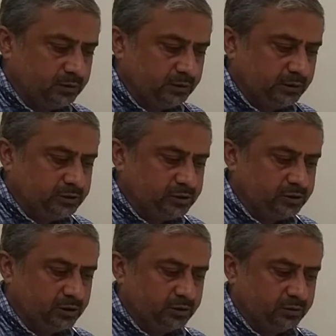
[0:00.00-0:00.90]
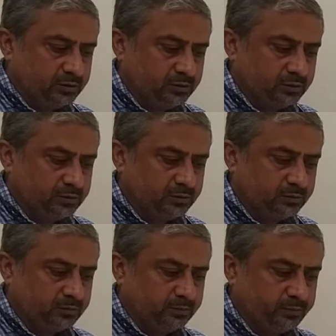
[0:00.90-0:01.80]
It's
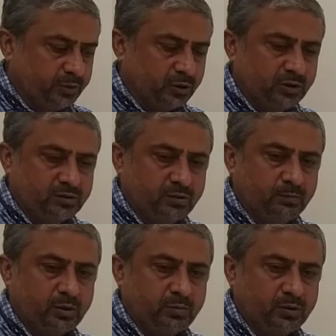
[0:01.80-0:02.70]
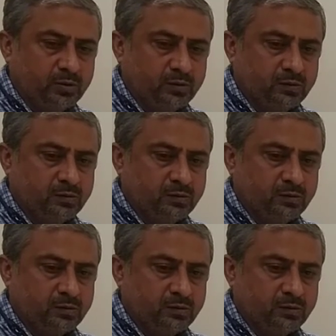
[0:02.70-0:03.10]
purely simple because